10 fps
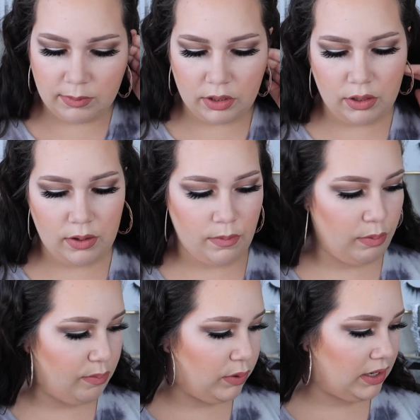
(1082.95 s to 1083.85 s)
I'm gonna go in with
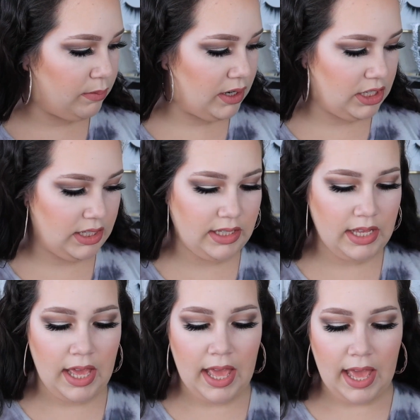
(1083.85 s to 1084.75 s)
my blinged brushes
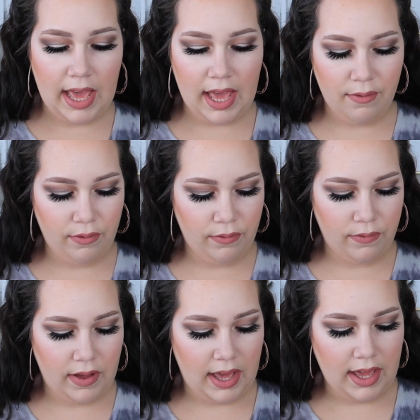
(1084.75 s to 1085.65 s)

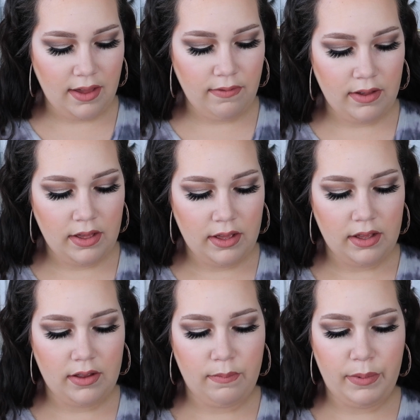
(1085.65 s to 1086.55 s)
F5
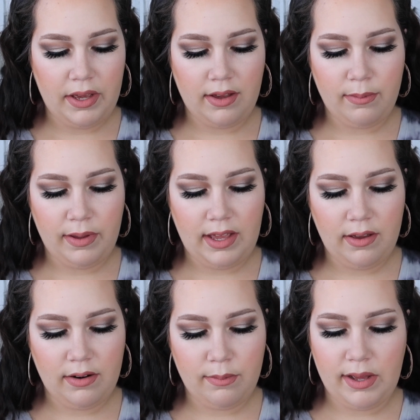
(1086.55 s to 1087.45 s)
and pick up a
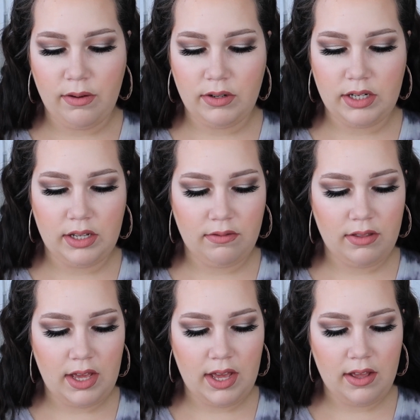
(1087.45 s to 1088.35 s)
good amount of
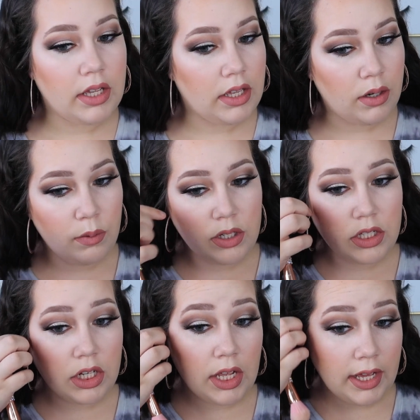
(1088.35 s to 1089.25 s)
that, and we're
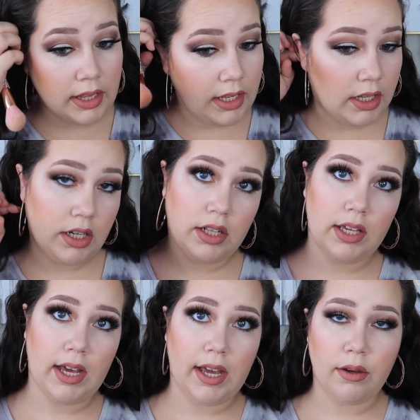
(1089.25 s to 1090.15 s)
just gonna highlight under
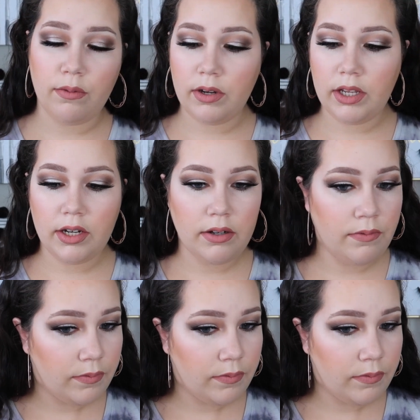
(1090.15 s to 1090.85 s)
the eye over here.